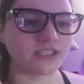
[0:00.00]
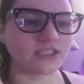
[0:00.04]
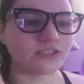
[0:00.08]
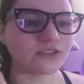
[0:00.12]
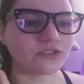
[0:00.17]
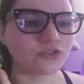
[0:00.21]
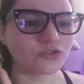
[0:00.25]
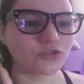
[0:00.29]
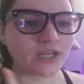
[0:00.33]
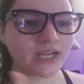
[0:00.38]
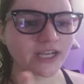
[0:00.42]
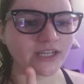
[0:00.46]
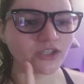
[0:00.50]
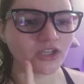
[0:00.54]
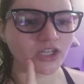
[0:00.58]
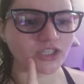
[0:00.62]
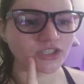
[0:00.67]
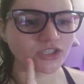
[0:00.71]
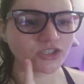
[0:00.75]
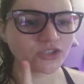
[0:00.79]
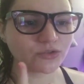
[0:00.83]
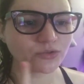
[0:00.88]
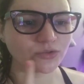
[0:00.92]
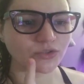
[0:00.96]
Trying not
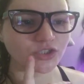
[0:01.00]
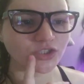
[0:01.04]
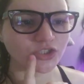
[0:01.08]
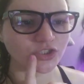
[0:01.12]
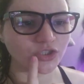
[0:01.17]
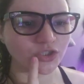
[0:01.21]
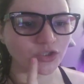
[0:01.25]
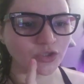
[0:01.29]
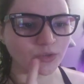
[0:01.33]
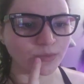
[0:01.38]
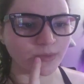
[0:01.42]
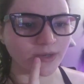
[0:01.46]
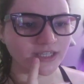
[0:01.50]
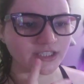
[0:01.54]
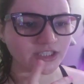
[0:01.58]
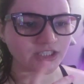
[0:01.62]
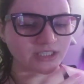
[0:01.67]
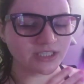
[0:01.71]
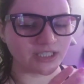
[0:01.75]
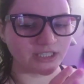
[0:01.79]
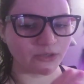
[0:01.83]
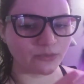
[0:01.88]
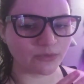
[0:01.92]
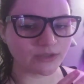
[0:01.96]
to do too much
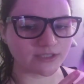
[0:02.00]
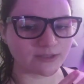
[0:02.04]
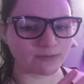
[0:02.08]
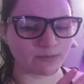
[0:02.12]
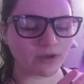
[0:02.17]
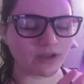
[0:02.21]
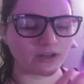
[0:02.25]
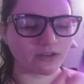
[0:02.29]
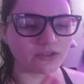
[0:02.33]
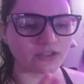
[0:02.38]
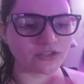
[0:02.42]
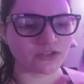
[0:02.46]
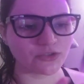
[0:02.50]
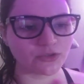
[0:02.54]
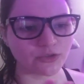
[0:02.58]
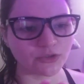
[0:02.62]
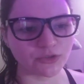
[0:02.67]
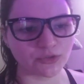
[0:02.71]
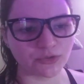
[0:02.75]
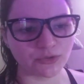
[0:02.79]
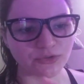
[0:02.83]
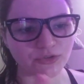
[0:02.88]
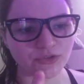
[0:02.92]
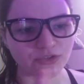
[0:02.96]
in any one spot, or else you'll
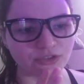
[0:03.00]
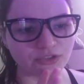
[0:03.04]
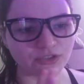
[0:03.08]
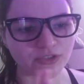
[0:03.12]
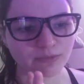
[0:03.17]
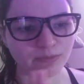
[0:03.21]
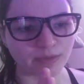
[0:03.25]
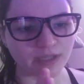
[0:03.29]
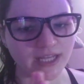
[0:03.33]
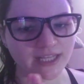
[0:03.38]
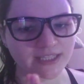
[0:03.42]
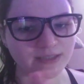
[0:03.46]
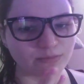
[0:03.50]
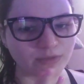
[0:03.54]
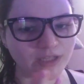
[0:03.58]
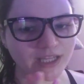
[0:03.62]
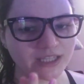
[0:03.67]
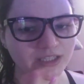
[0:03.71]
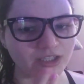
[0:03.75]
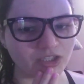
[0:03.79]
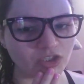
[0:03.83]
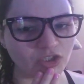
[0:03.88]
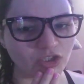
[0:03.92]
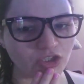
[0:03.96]
lose your splat,
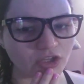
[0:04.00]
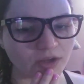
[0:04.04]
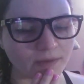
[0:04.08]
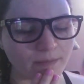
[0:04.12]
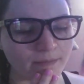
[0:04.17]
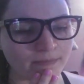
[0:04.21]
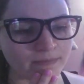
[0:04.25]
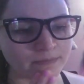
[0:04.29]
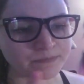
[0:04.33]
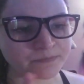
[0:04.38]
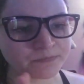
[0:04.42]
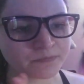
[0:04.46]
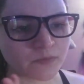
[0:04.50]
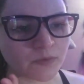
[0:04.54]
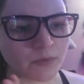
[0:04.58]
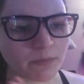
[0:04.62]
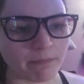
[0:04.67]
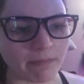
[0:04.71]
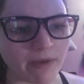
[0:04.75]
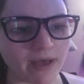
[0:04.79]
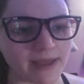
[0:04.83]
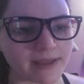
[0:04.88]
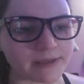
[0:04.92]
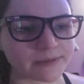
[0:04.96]
splat look.
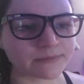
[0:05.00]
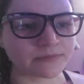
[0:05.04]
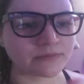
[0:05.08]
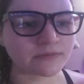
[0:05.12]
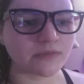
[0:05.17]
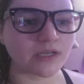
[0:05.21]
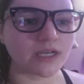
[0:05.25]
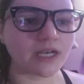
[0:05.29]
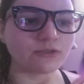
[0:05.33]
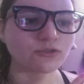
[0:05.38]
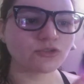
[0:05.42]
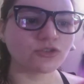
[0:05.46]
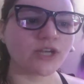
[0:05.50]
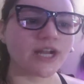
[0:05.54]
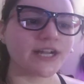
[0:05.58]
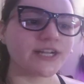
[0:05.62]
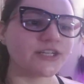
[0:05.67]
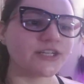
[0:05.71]
But I was trying to